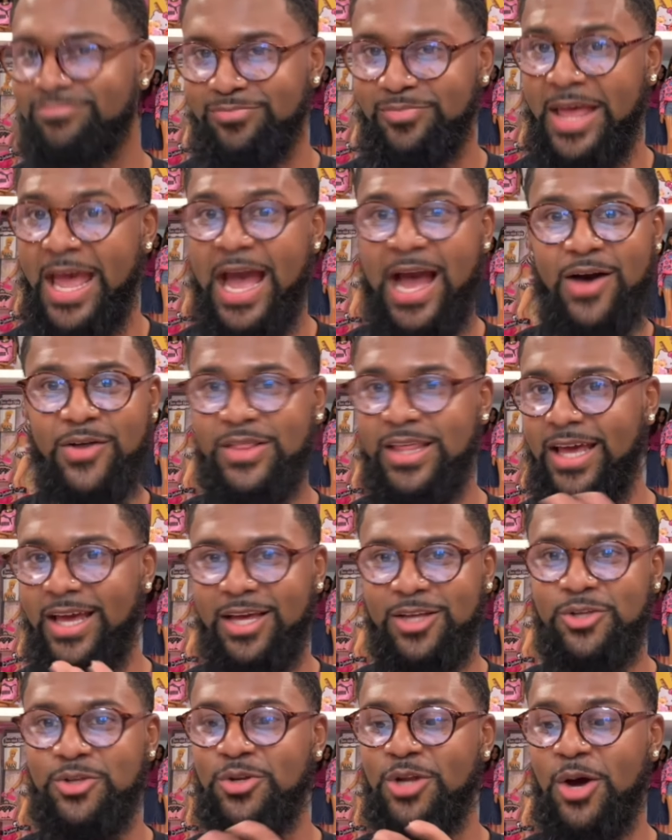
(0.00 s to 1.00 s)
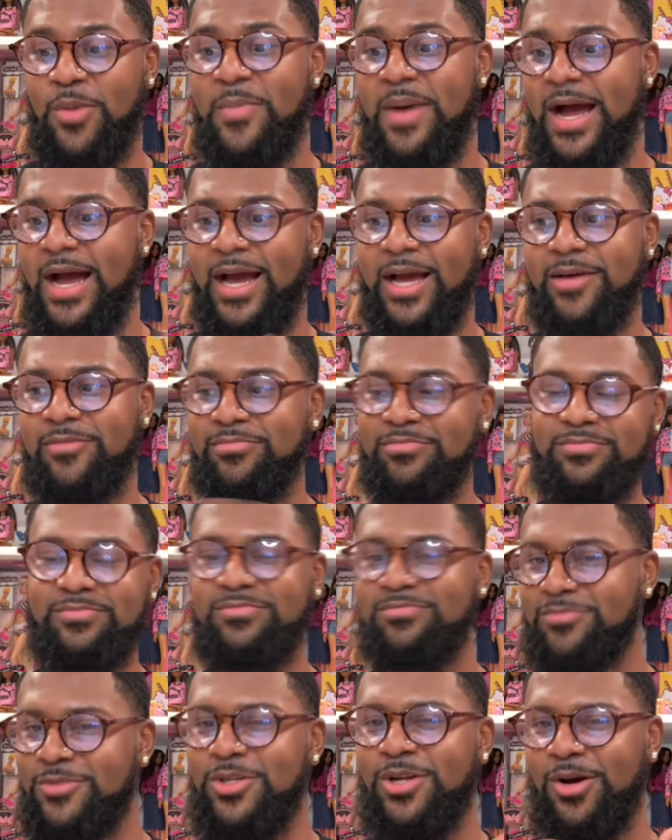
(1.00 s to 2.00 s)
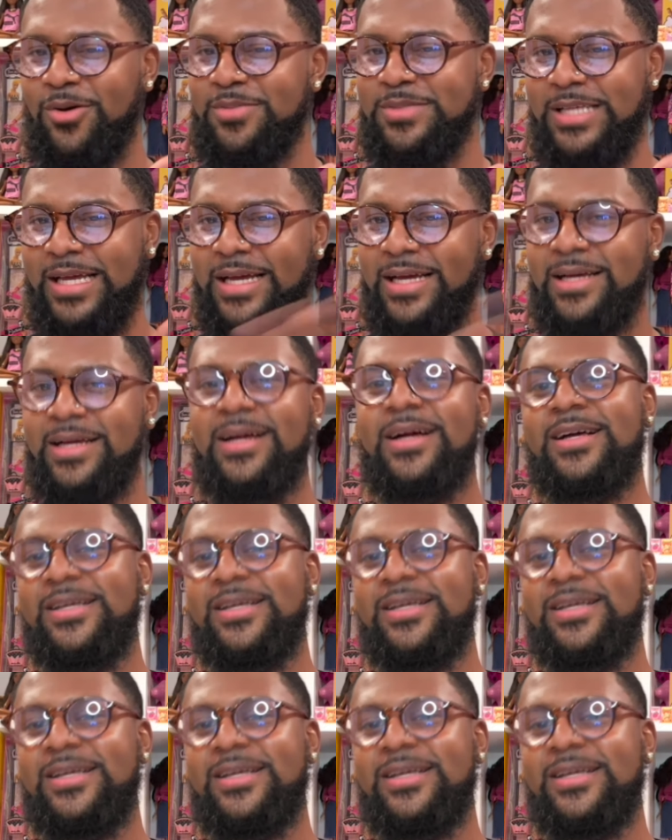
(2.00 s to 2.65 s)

how they, you know, my, you know what I'm saying?